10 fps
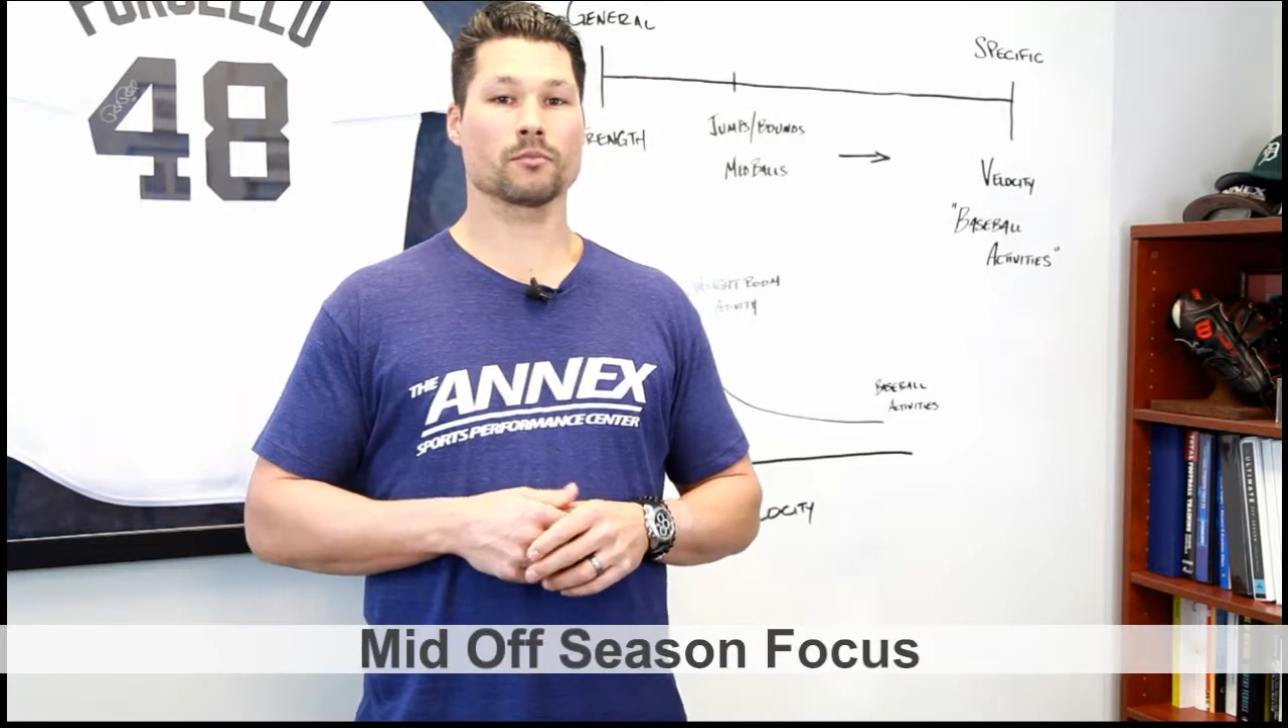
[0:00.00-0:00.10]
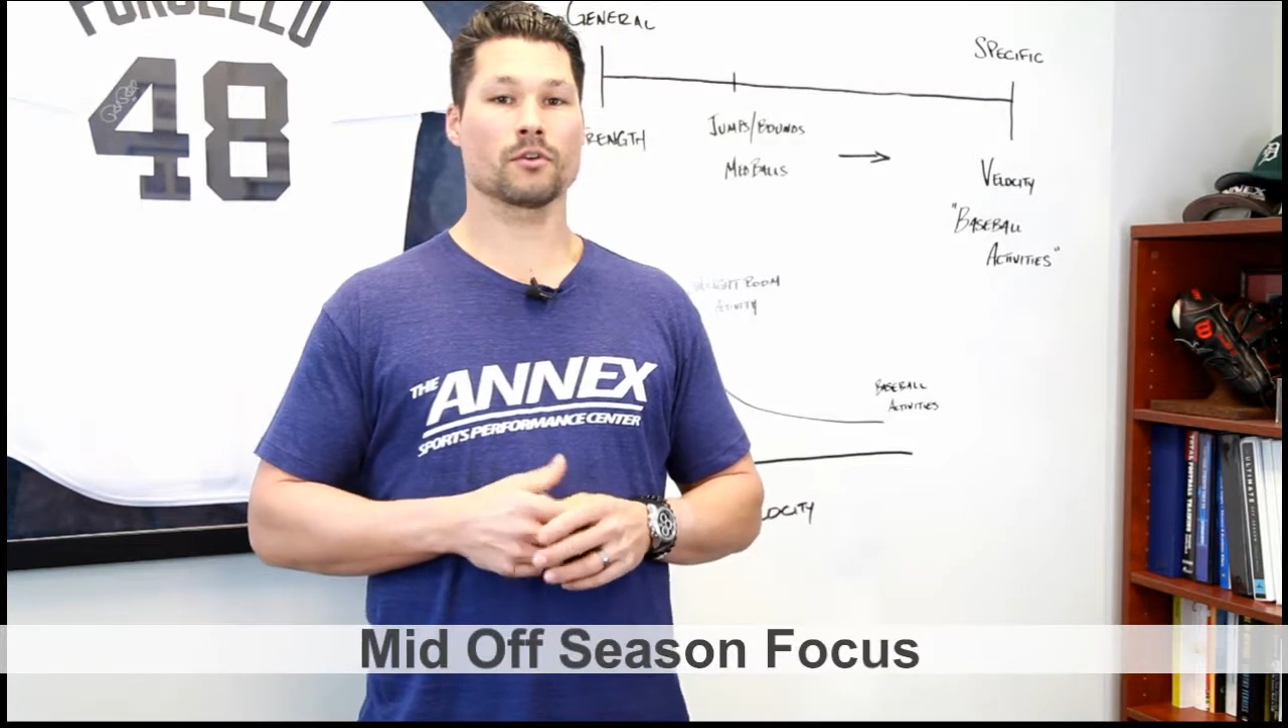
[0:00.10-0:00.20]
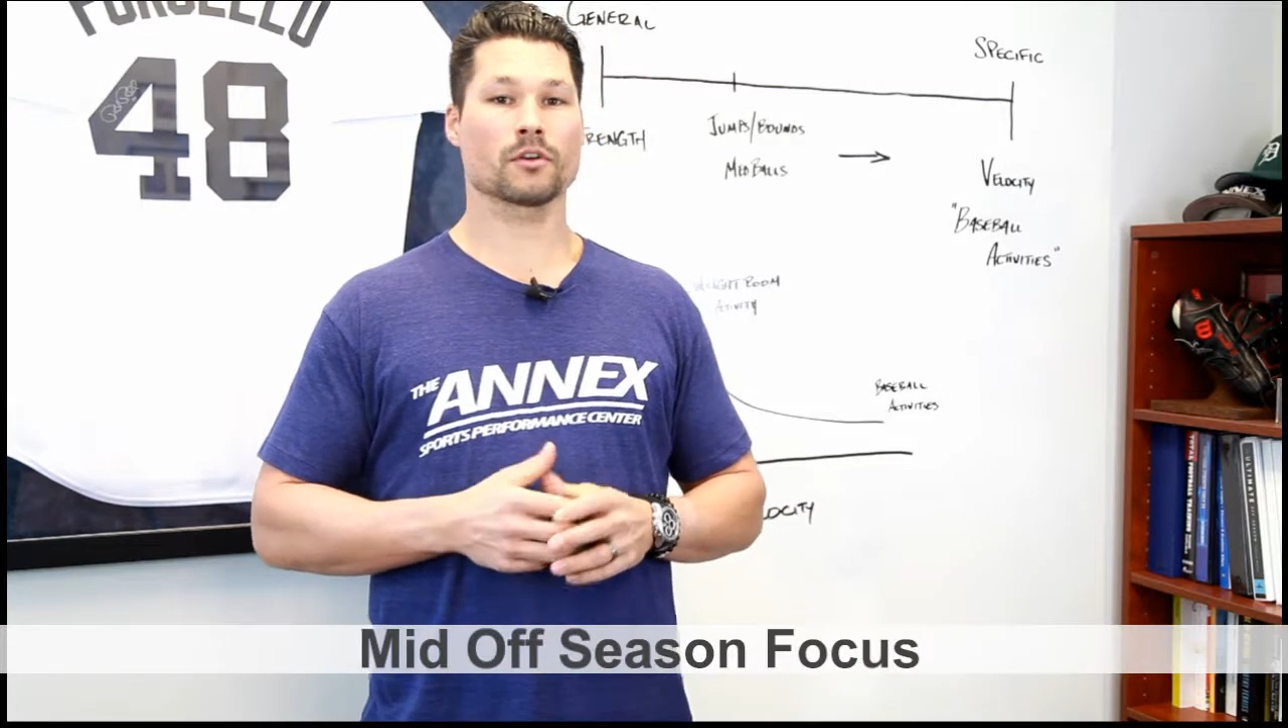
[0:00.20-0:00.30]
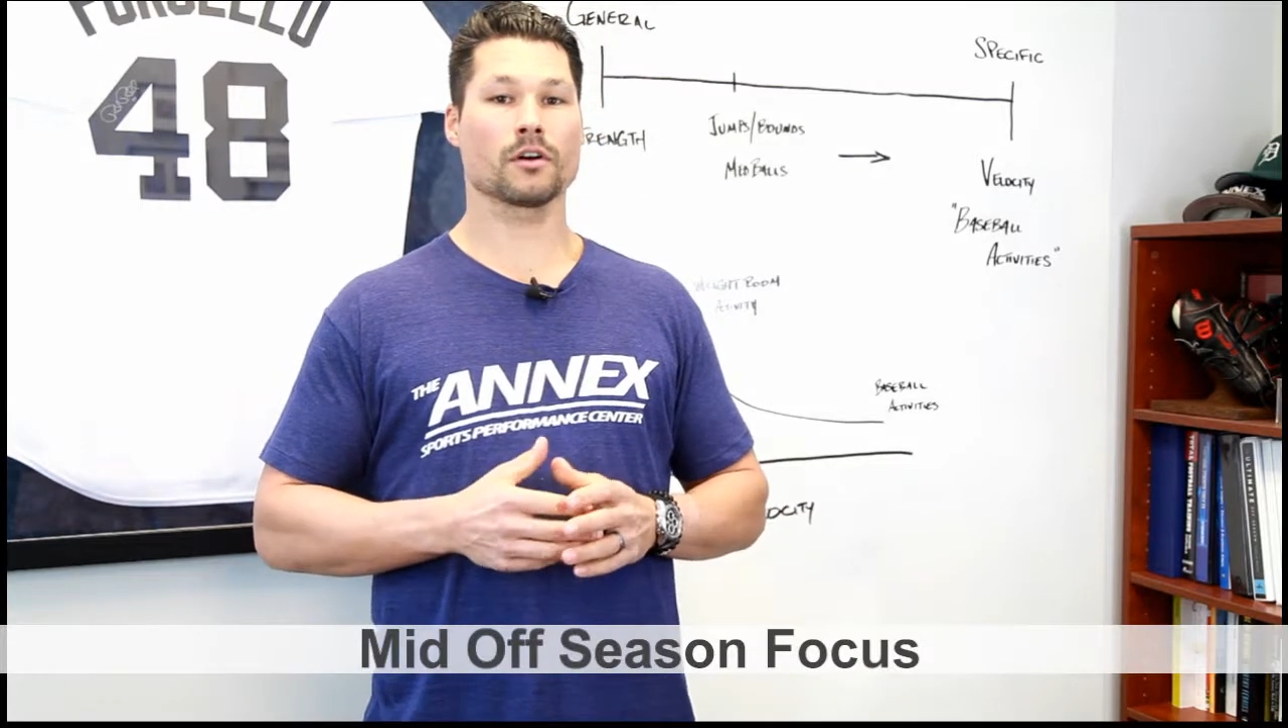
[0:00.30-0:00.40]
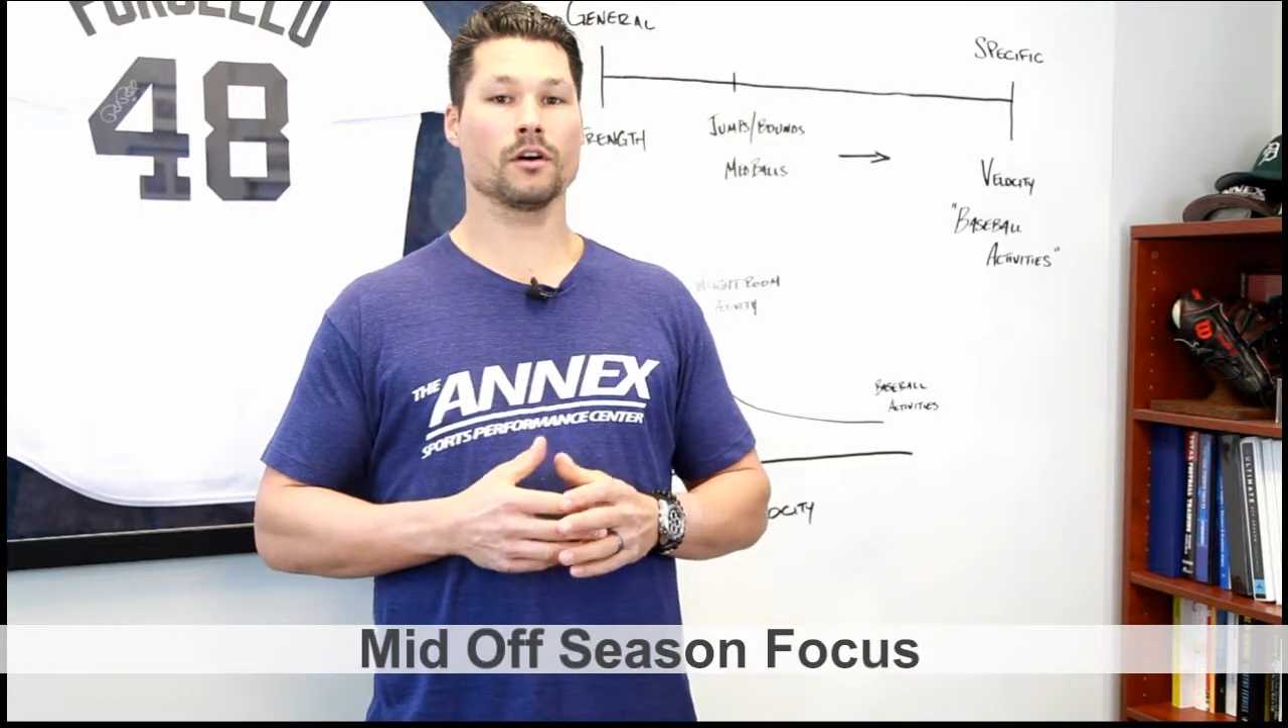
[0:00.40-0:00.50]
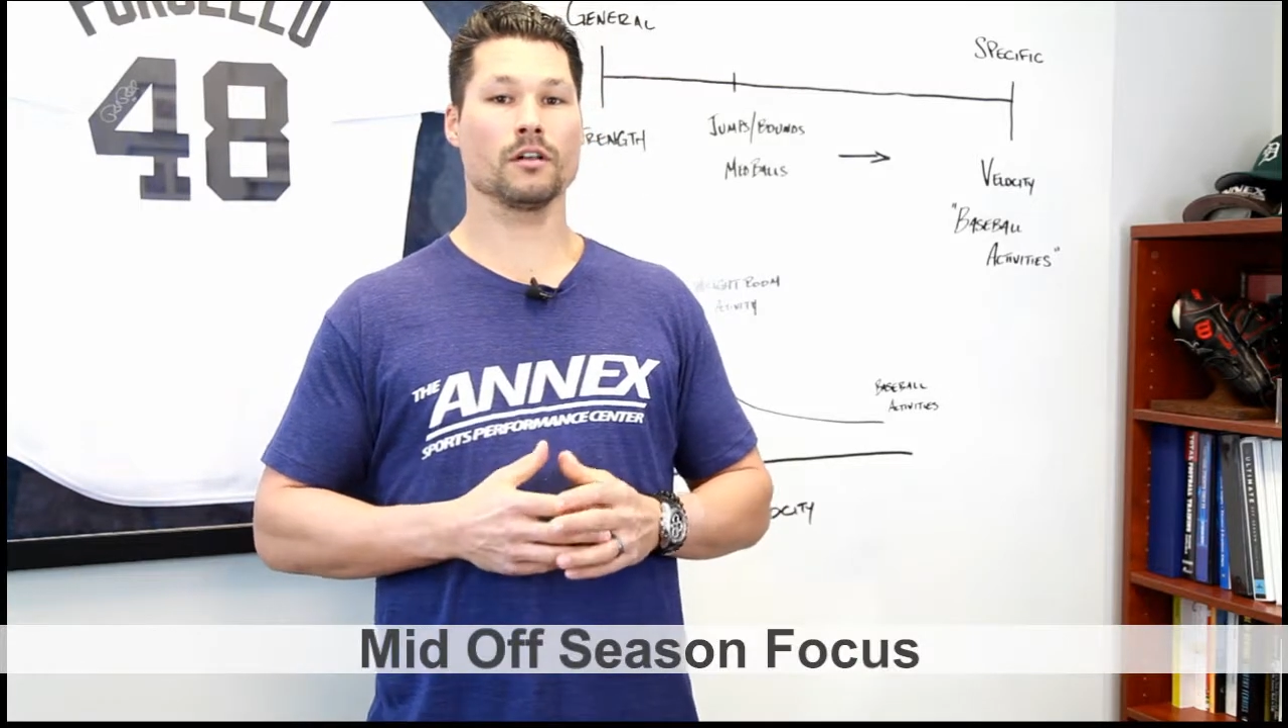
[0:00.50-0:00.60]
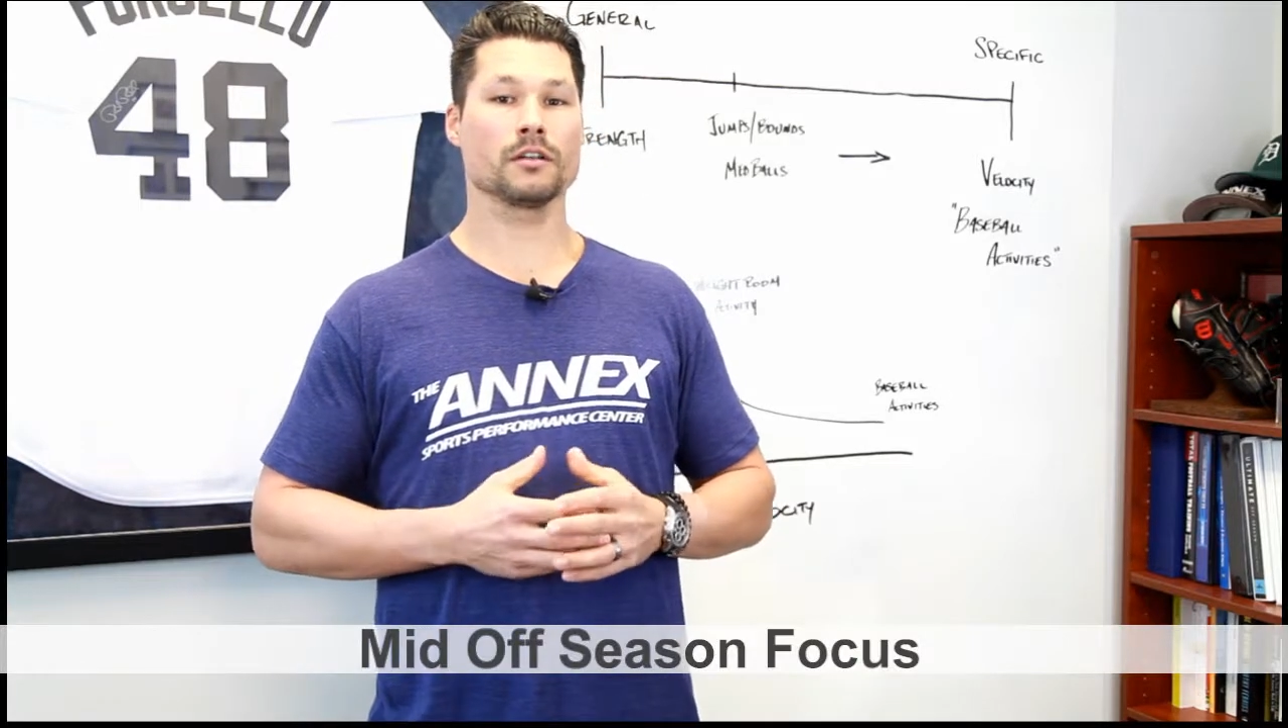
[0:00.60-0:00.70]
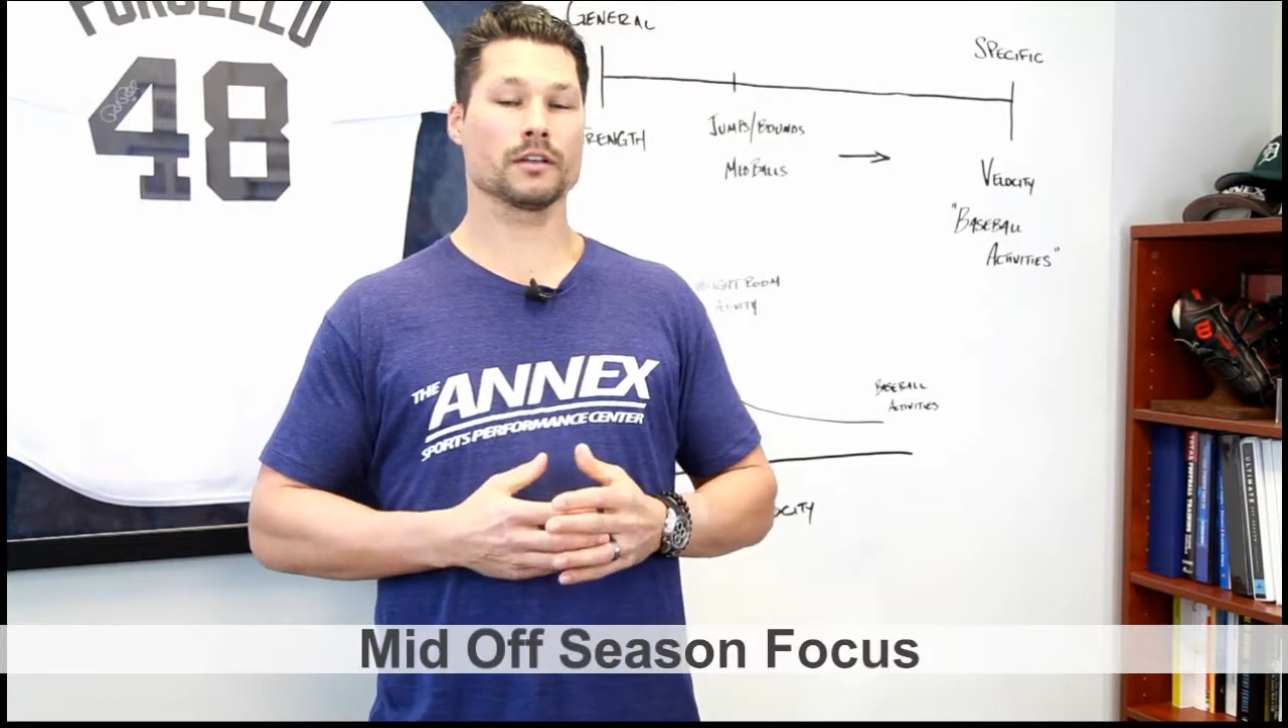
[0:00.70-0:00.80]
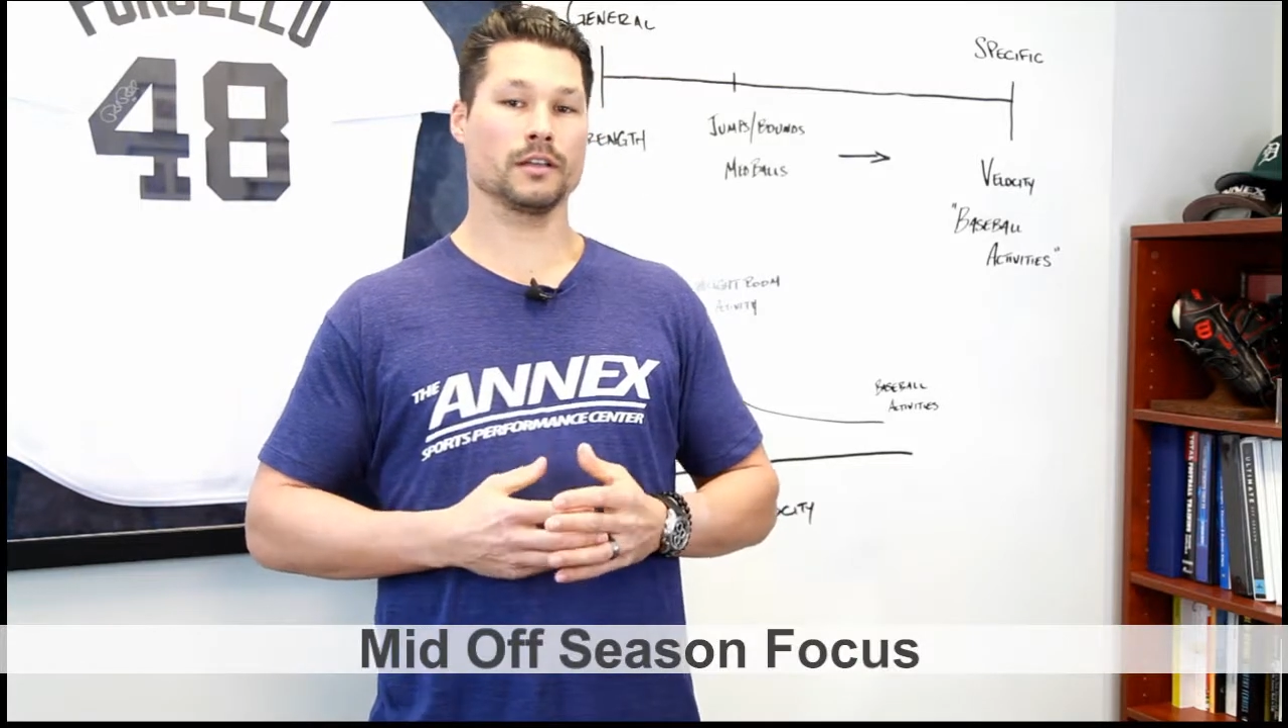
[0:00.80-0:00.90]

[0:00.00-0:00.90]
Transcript: protocol